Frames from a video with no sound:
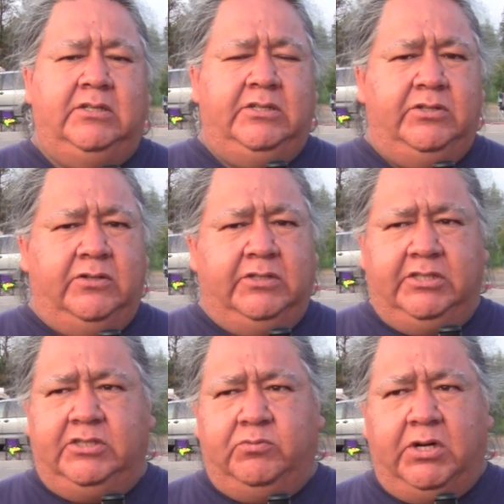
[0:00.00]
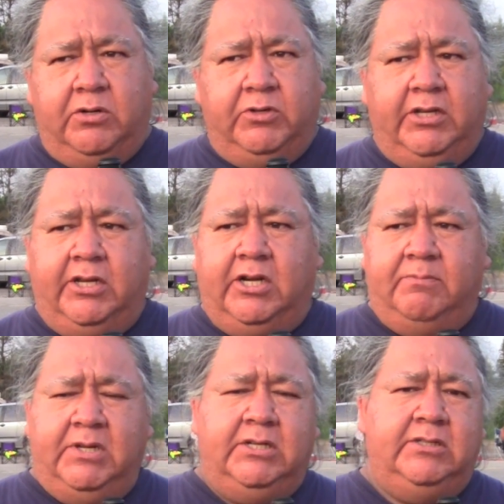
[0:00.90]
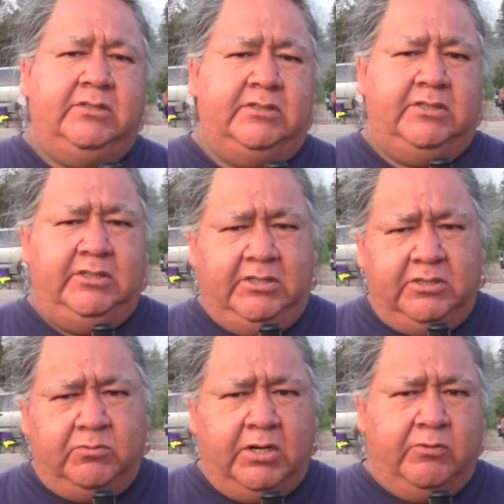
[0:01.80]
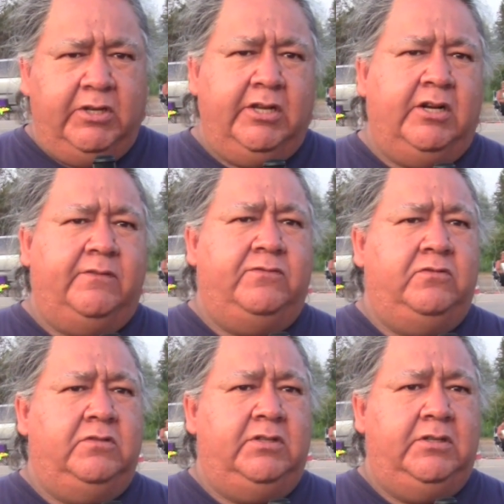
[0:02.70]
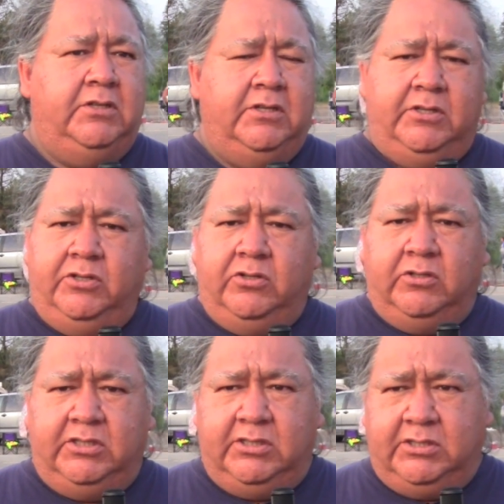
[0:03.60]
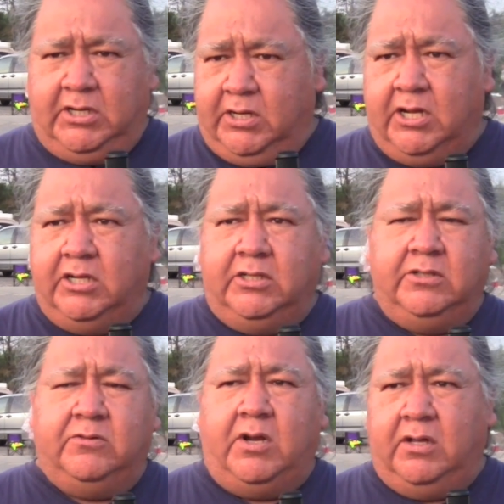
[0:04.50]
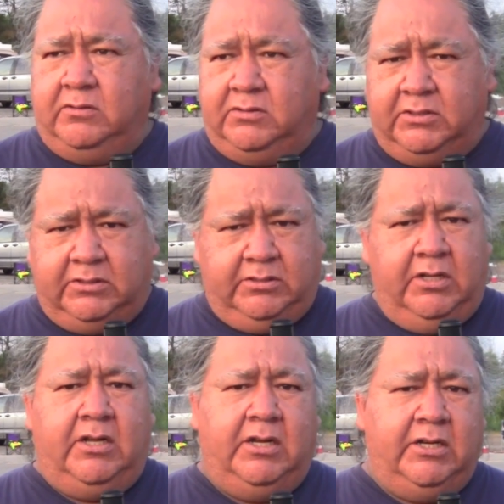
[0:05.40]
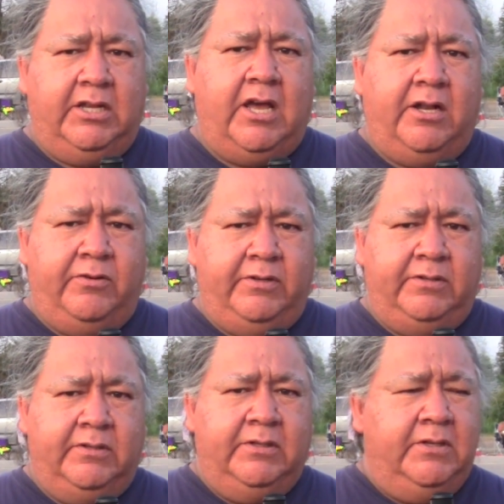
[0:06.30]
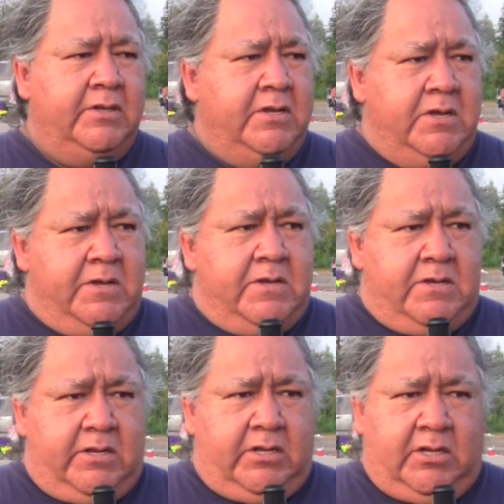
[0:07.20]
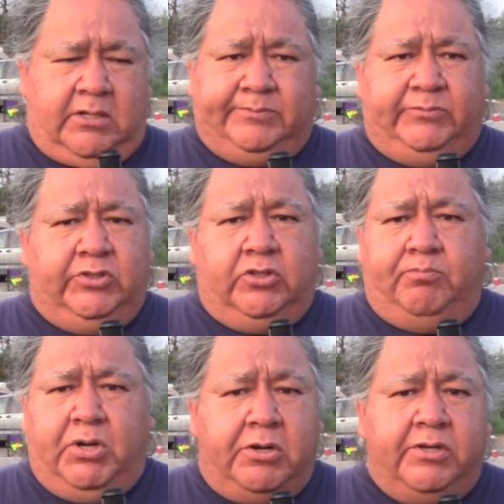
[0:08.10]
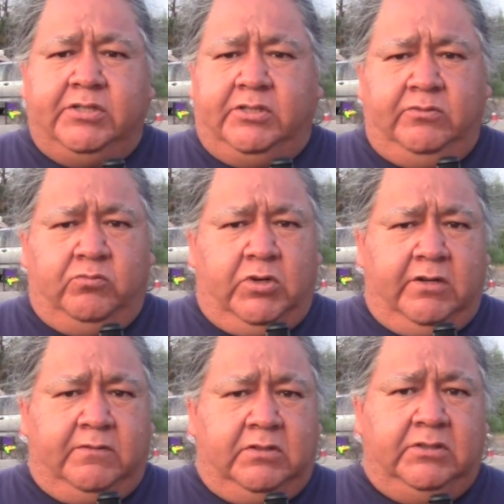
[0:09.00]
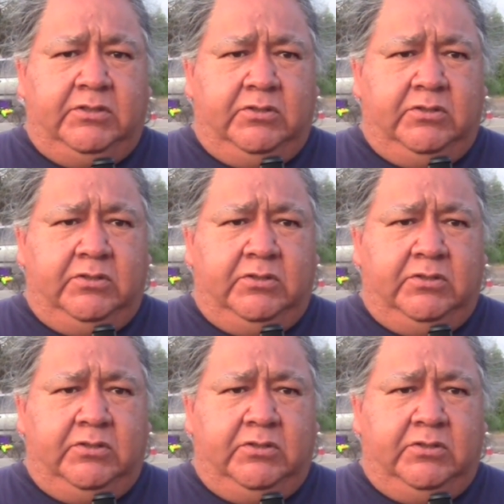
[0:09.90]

This is where we get our medicines. This is where we get our food. This is our hunting grounds, gathering berries and whatever.